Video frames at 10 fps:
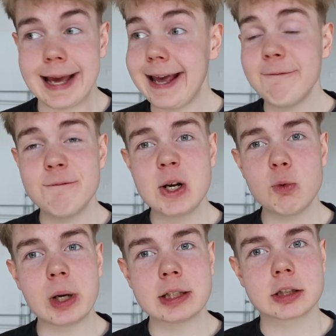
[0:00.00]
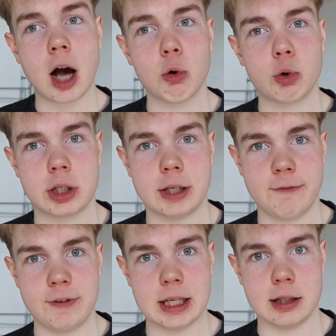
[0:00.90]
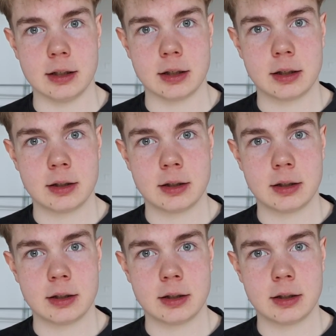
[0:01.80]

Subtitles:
Everyone cowered in fear.